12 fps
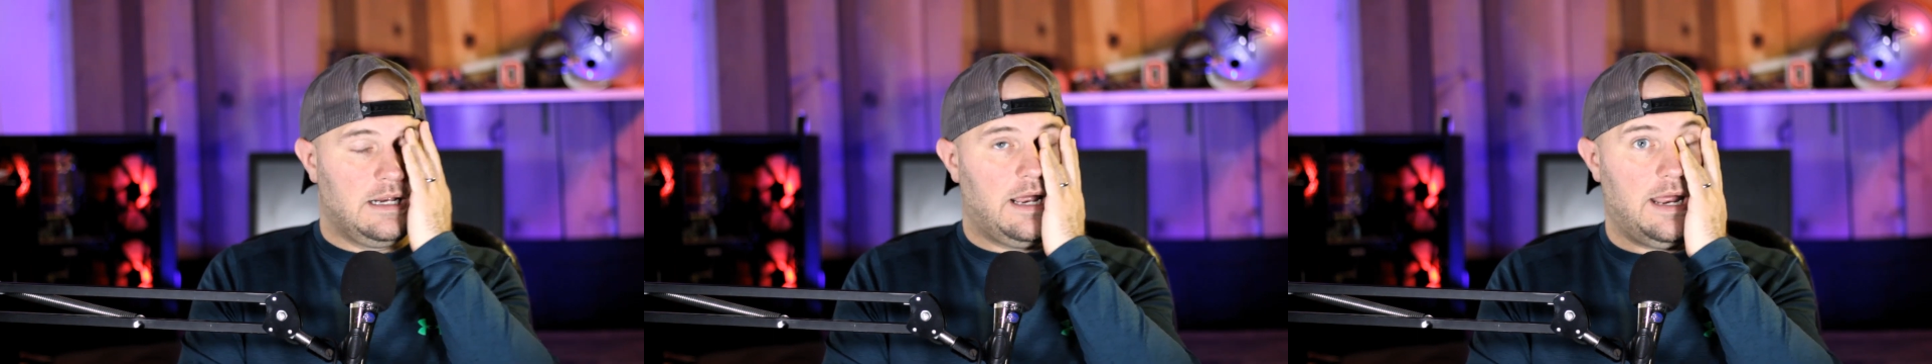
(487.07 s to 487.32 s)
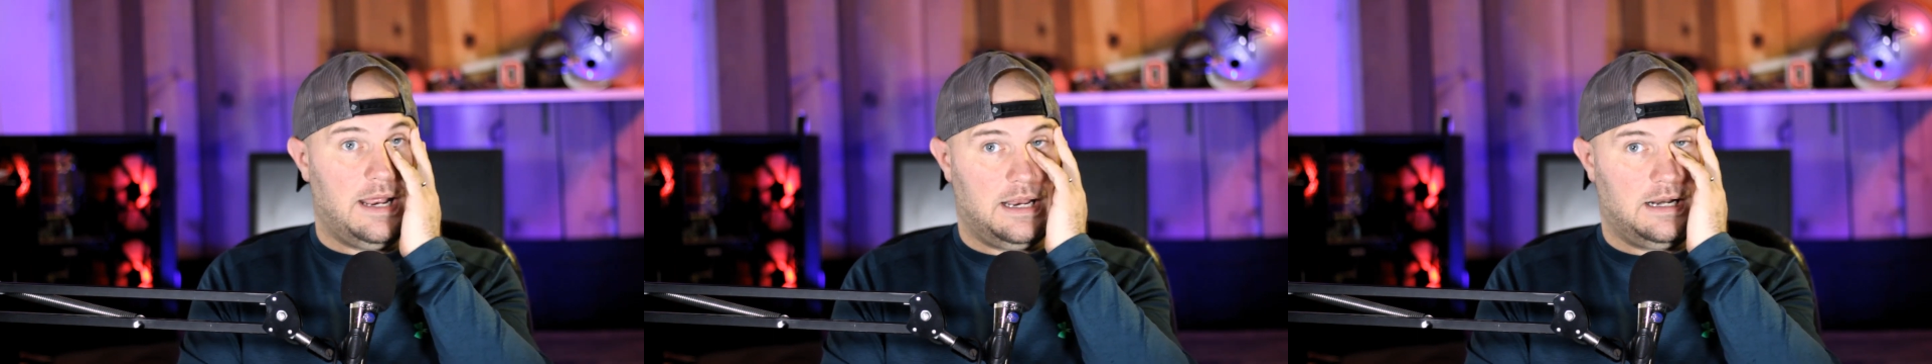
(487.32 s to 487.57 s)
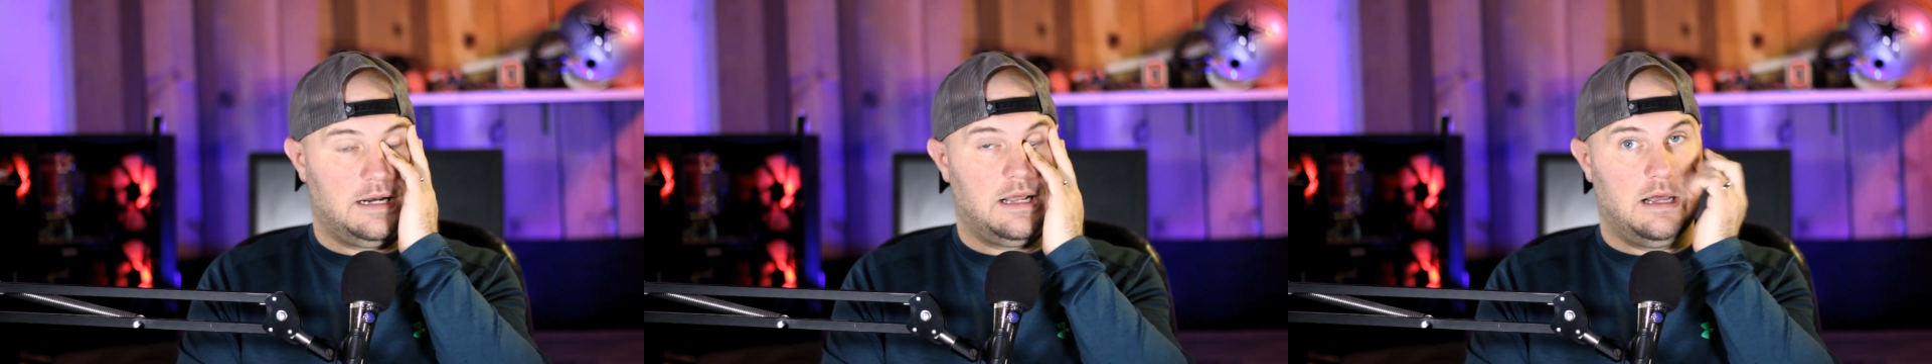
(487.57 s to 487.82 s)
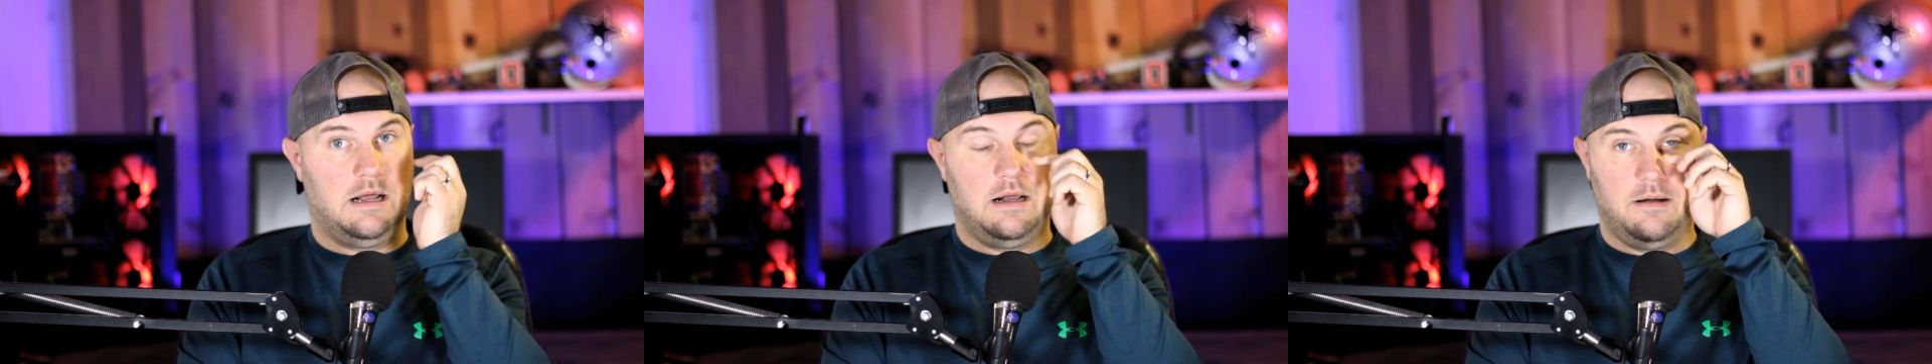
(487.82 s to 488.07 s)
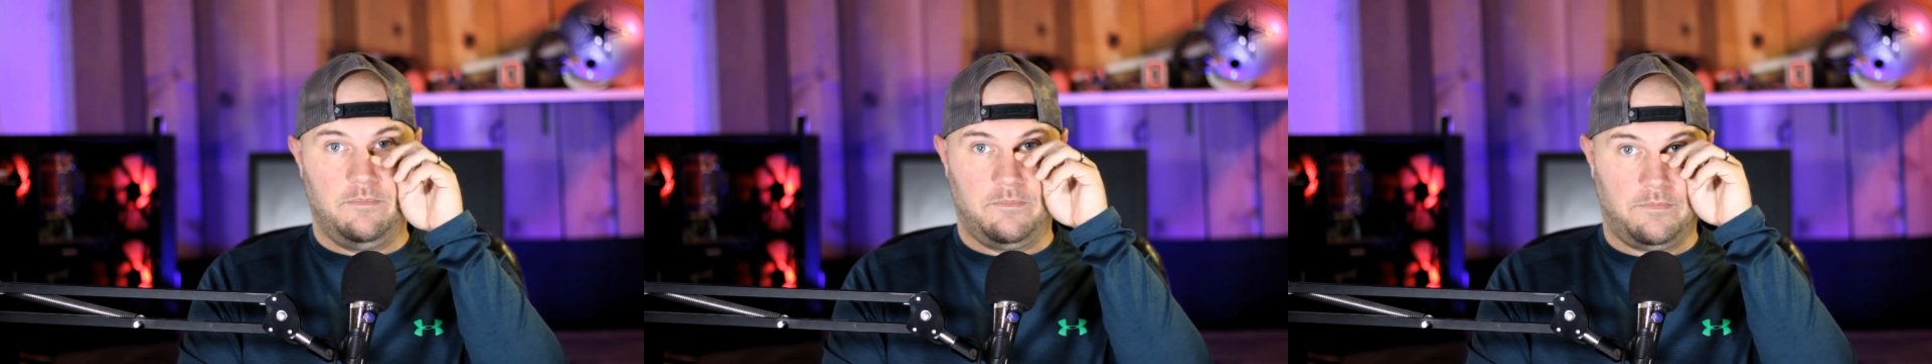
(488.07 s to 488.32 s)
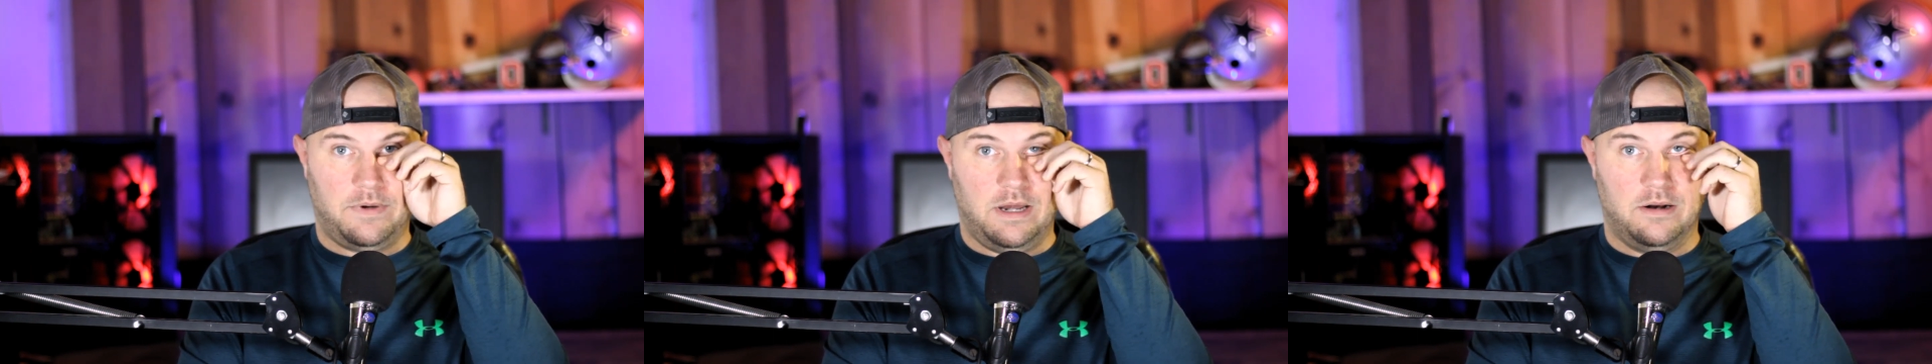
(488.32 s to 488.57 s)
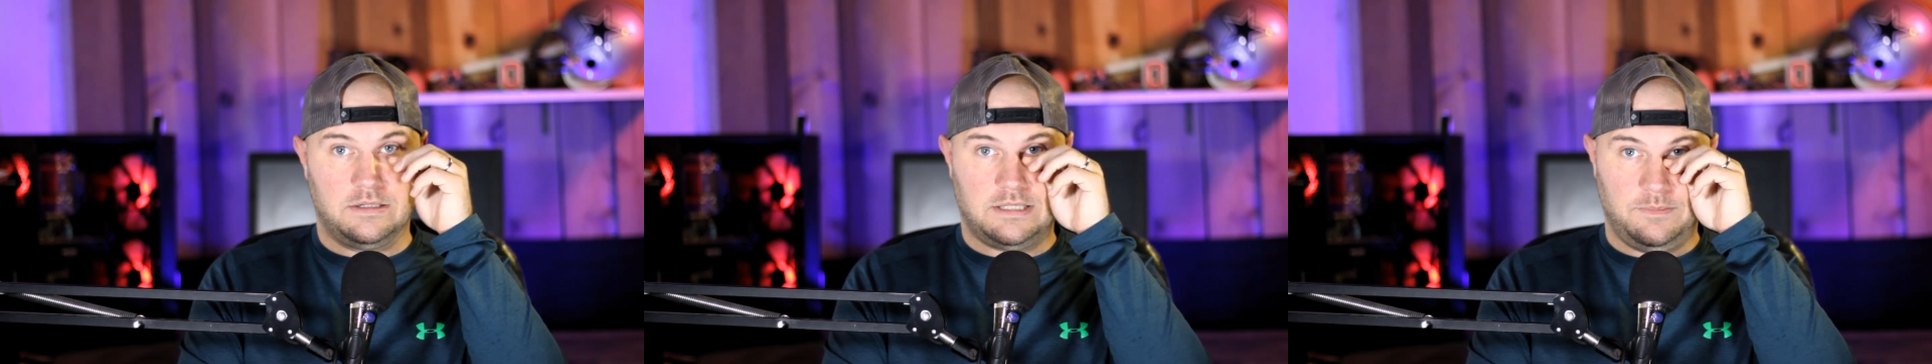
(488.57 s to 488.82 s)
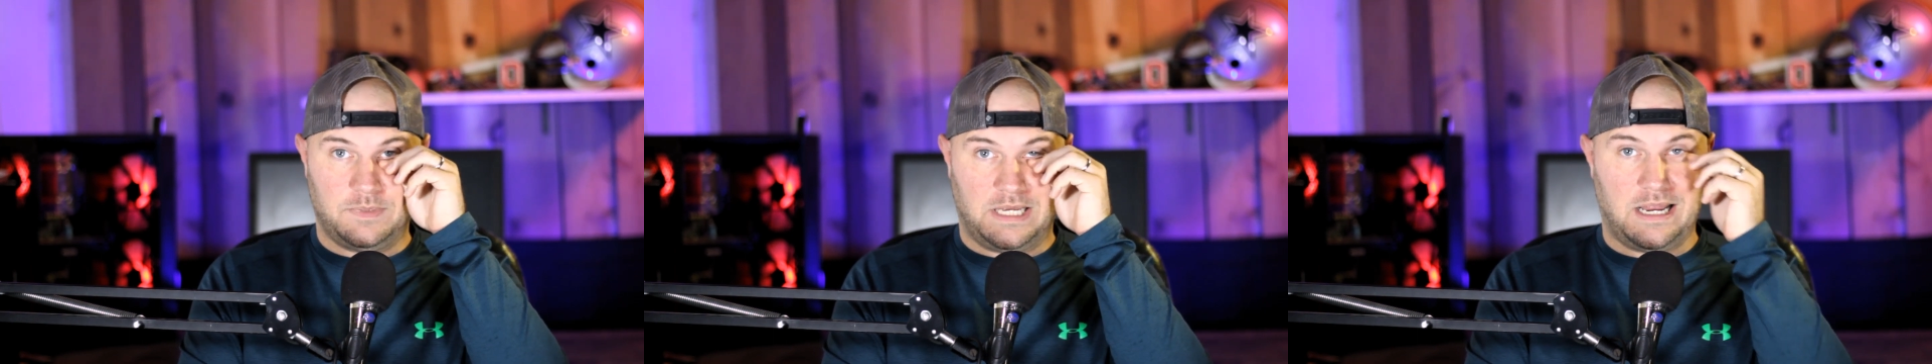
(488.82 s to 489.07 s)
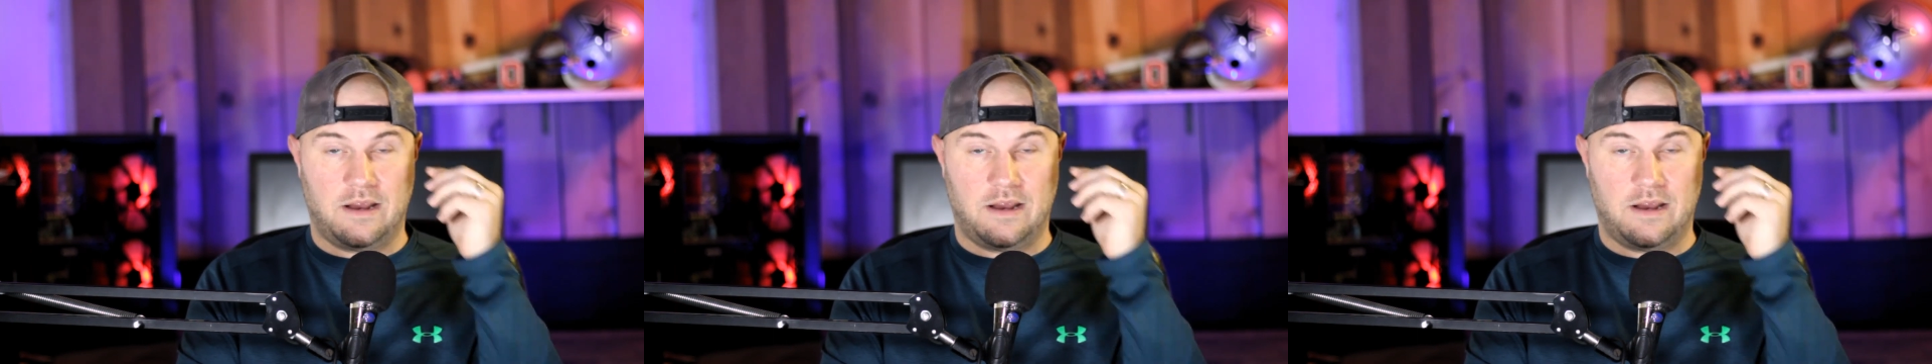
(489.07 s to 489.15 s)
And, it seems like